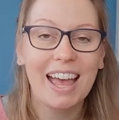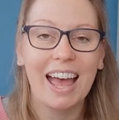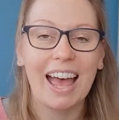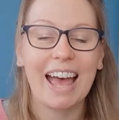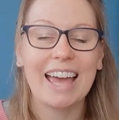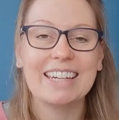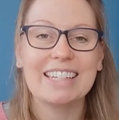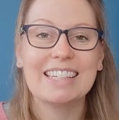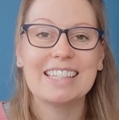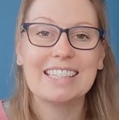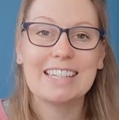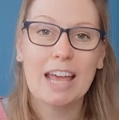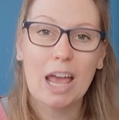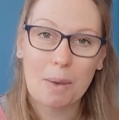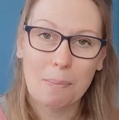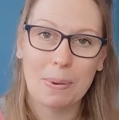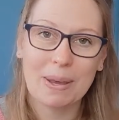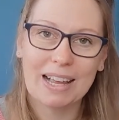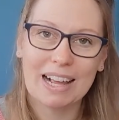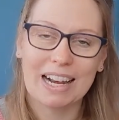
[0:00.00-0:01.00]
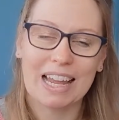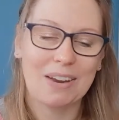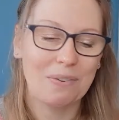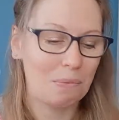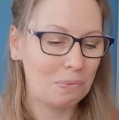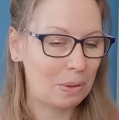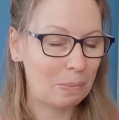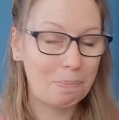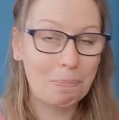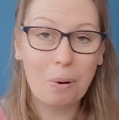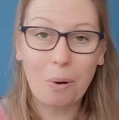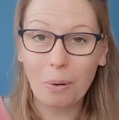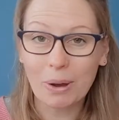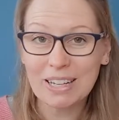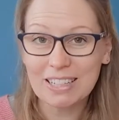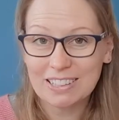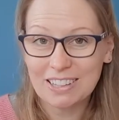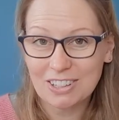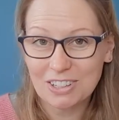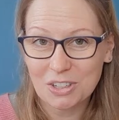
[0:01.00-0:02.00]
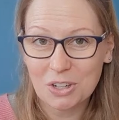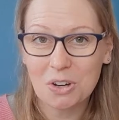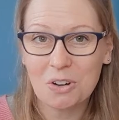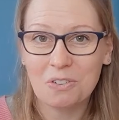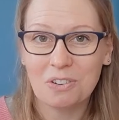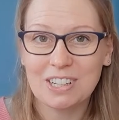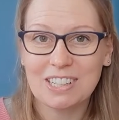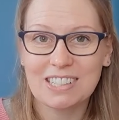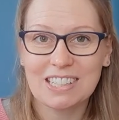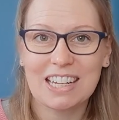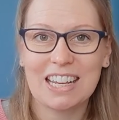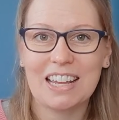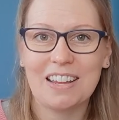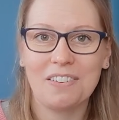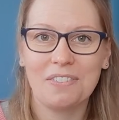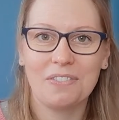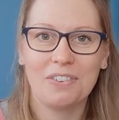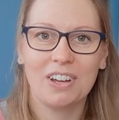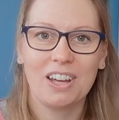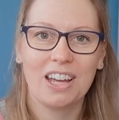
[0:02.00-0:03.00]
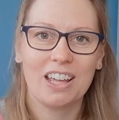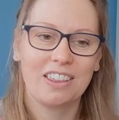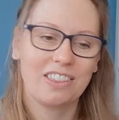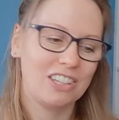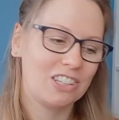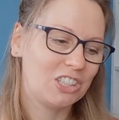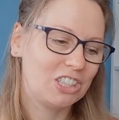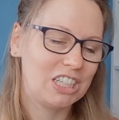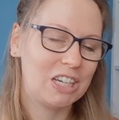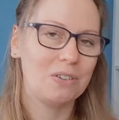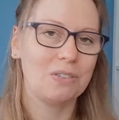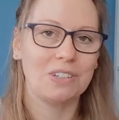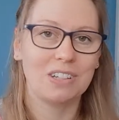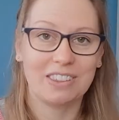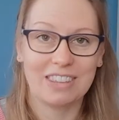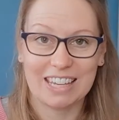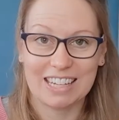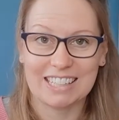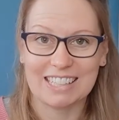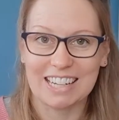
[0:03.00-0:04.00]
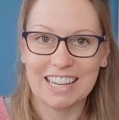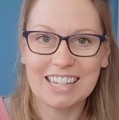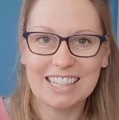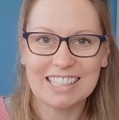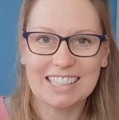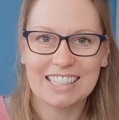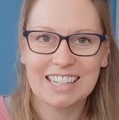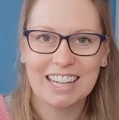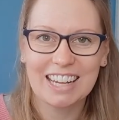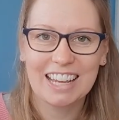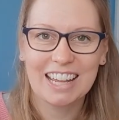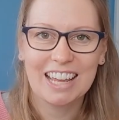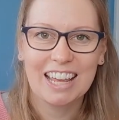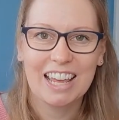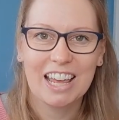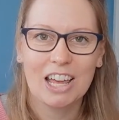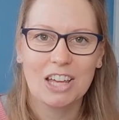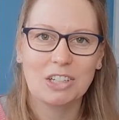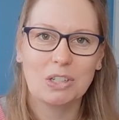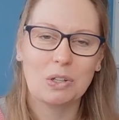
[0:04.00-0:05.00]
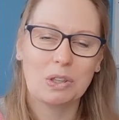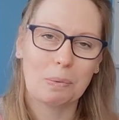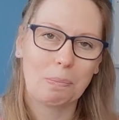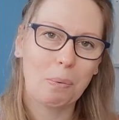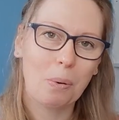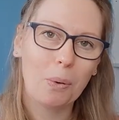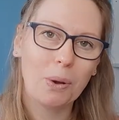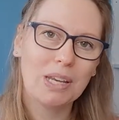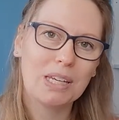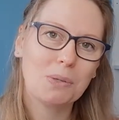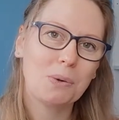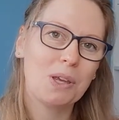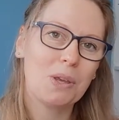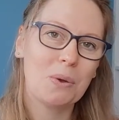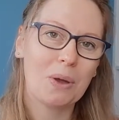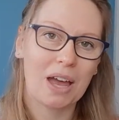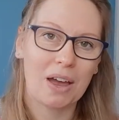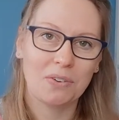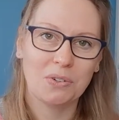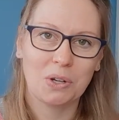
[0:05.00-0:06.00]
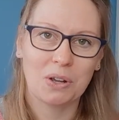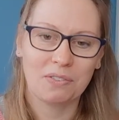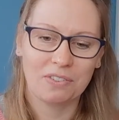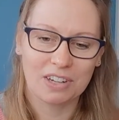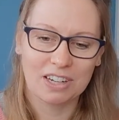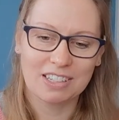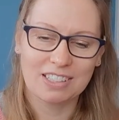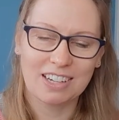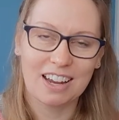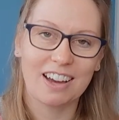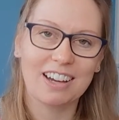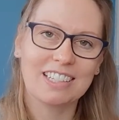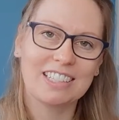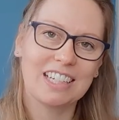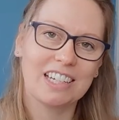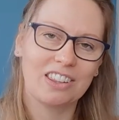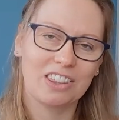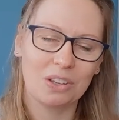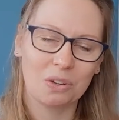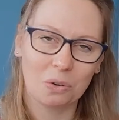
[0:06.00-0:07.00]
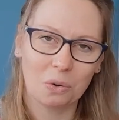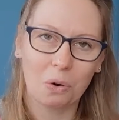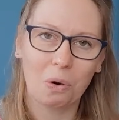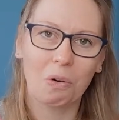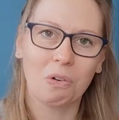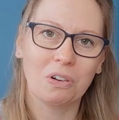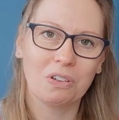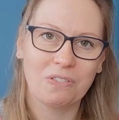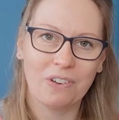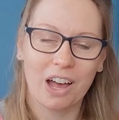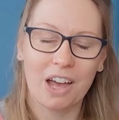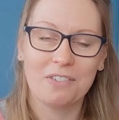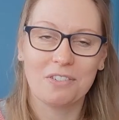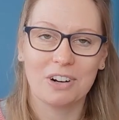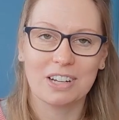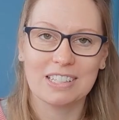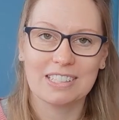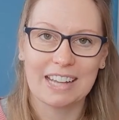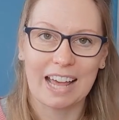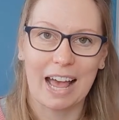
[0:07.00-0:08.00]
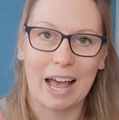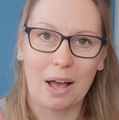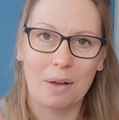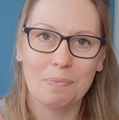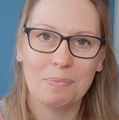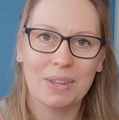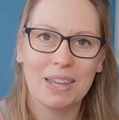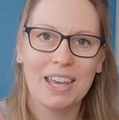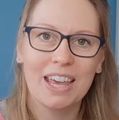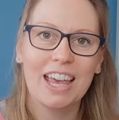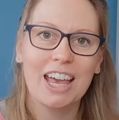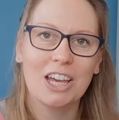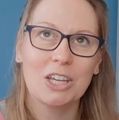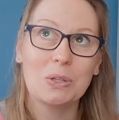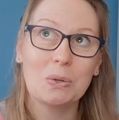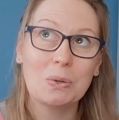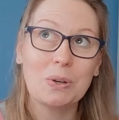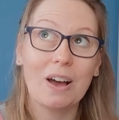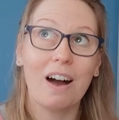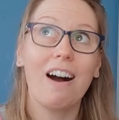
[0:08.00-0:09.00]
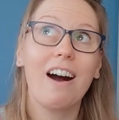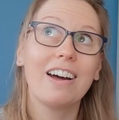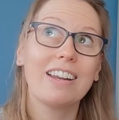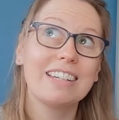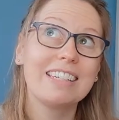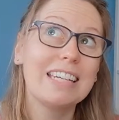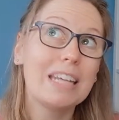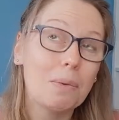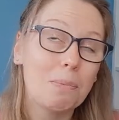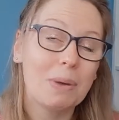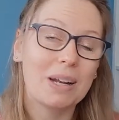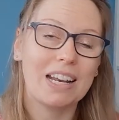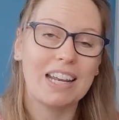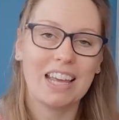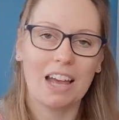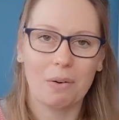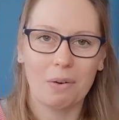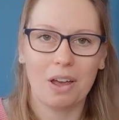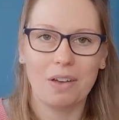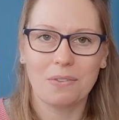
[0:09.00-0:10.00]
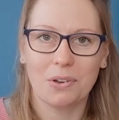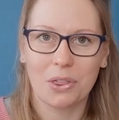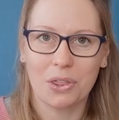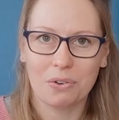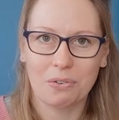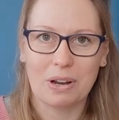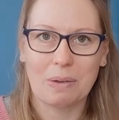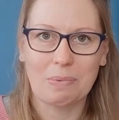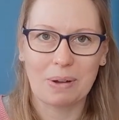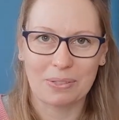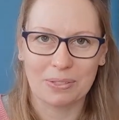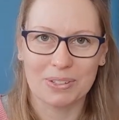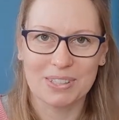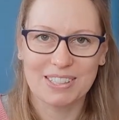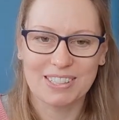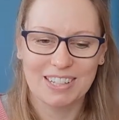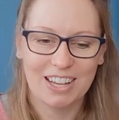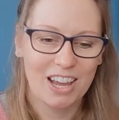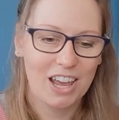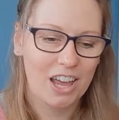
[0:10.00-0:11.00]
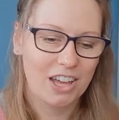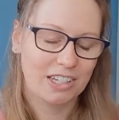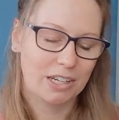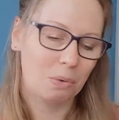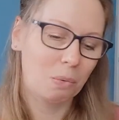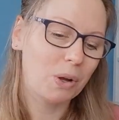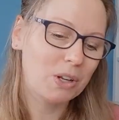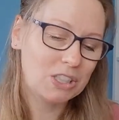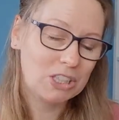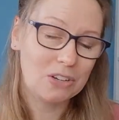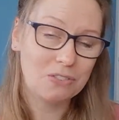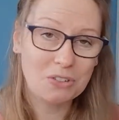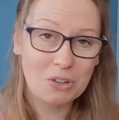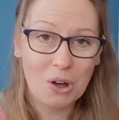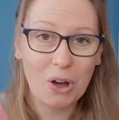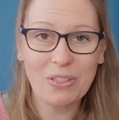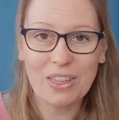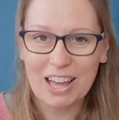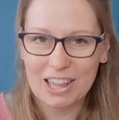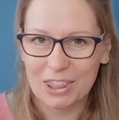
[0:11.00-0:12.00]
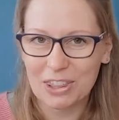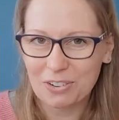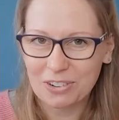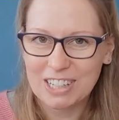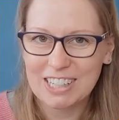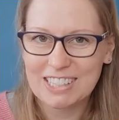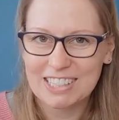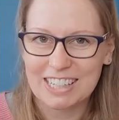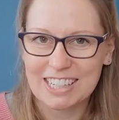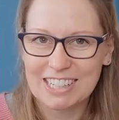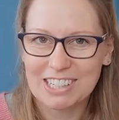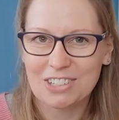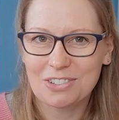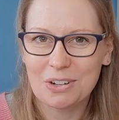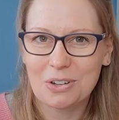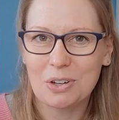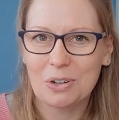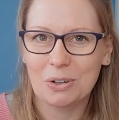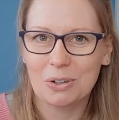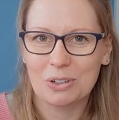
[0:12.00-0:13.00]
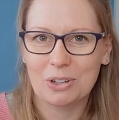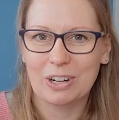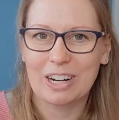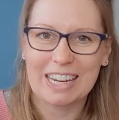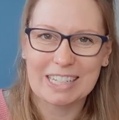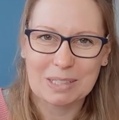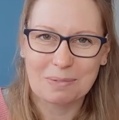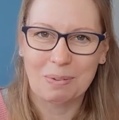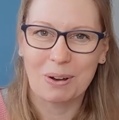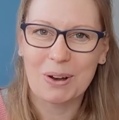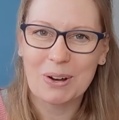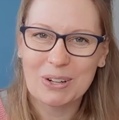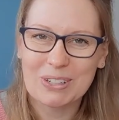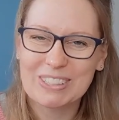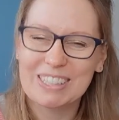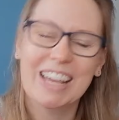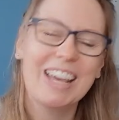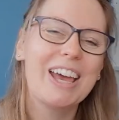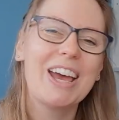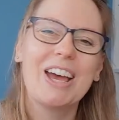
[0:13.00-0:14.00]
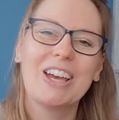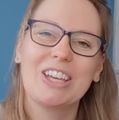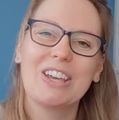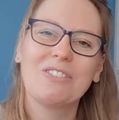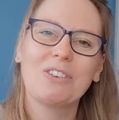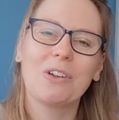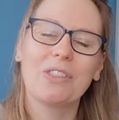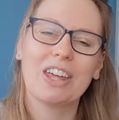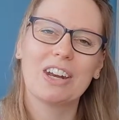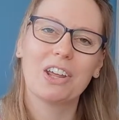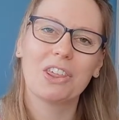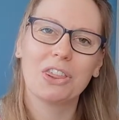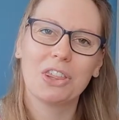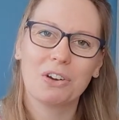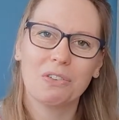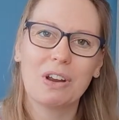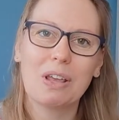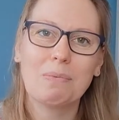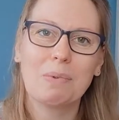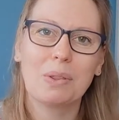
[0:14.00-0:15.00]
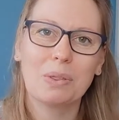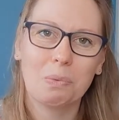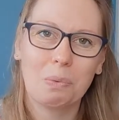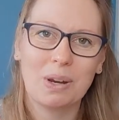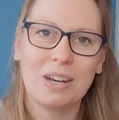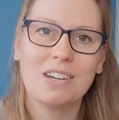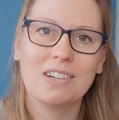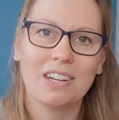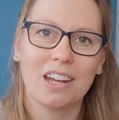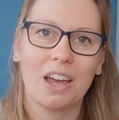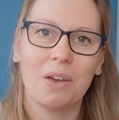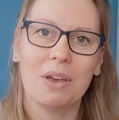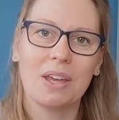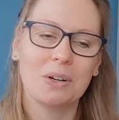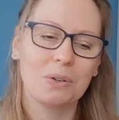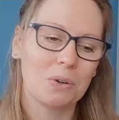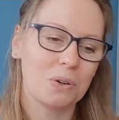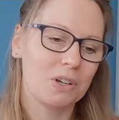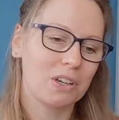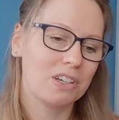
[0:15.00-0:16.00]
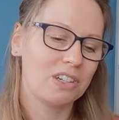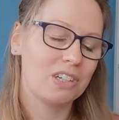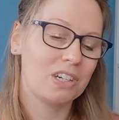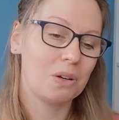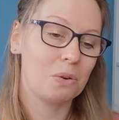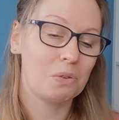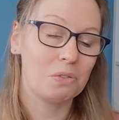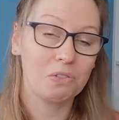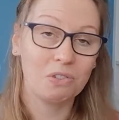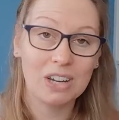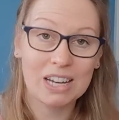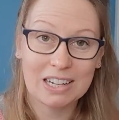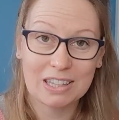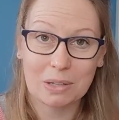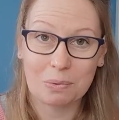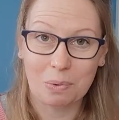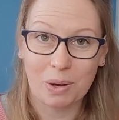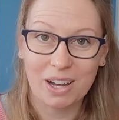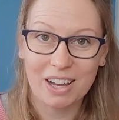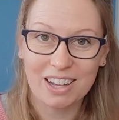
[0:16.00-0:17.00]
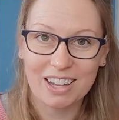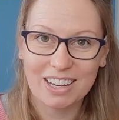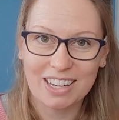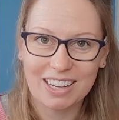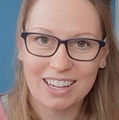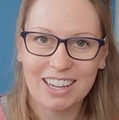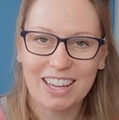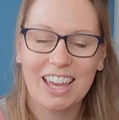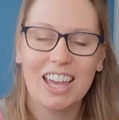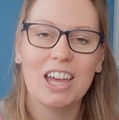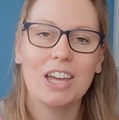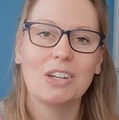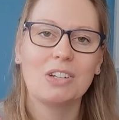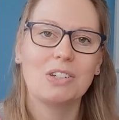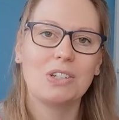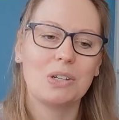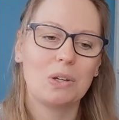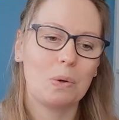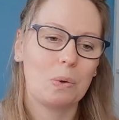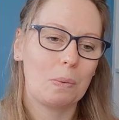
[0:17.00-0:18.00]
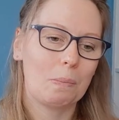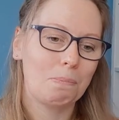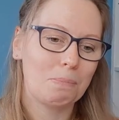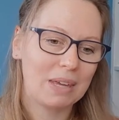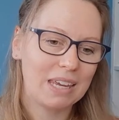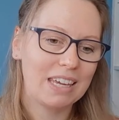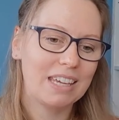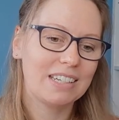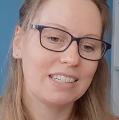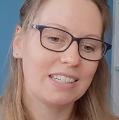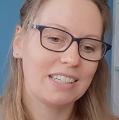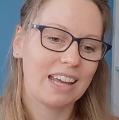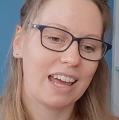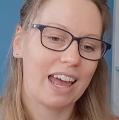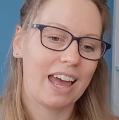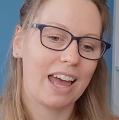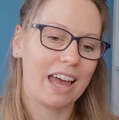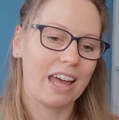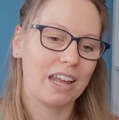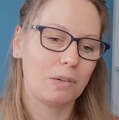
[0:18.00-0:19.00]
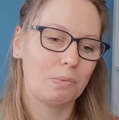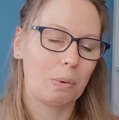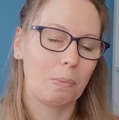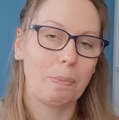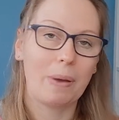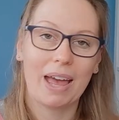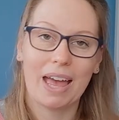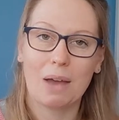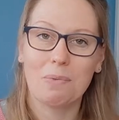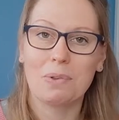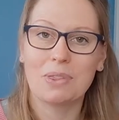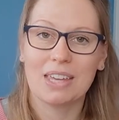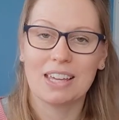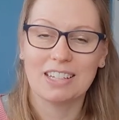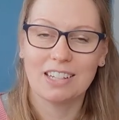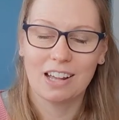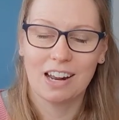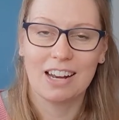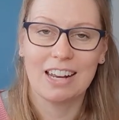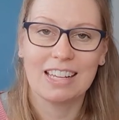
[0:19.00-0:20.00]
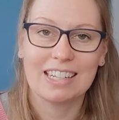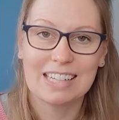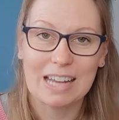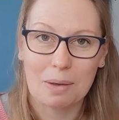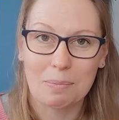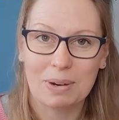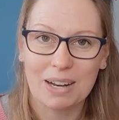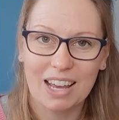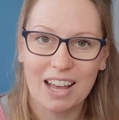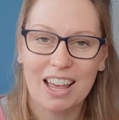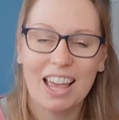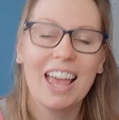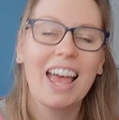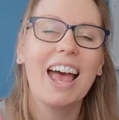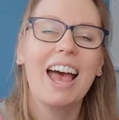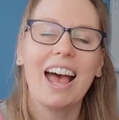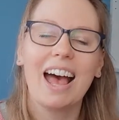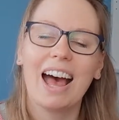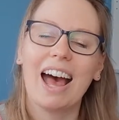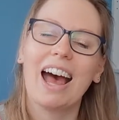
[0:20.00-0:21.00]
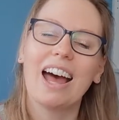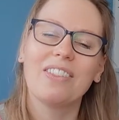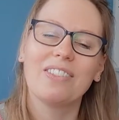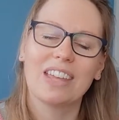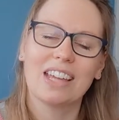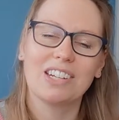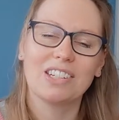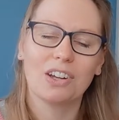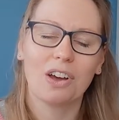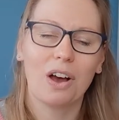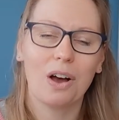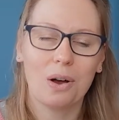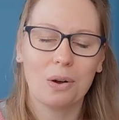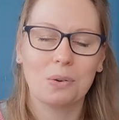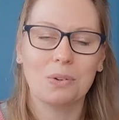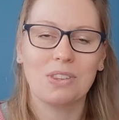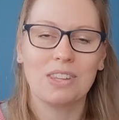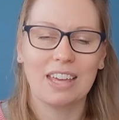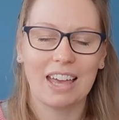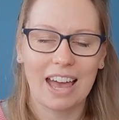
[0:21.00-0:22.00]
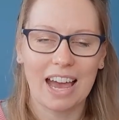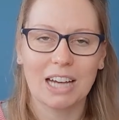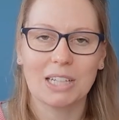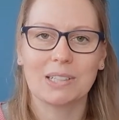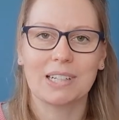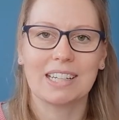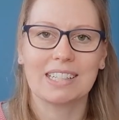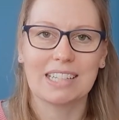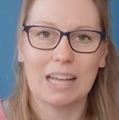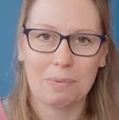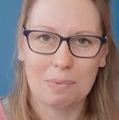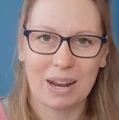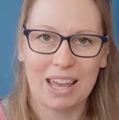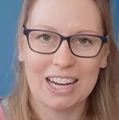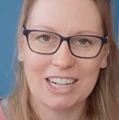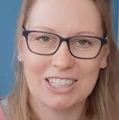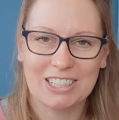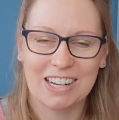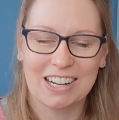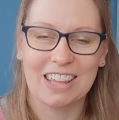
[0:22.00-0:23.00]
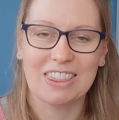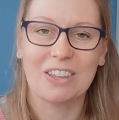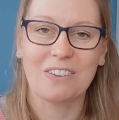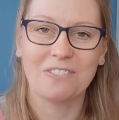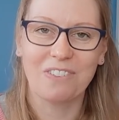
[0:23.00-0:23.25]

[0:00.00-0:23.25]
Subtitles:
And typically from the point that you receive the student thesis to the point where you have to have conducted the oral viva exam, you can't typically go over 3 months. So once you've got that thesis through your letterbox, you've got then a 3 month window in order to read the work, to meet and prepare with the internal examiner, and then to hold the actual examination, the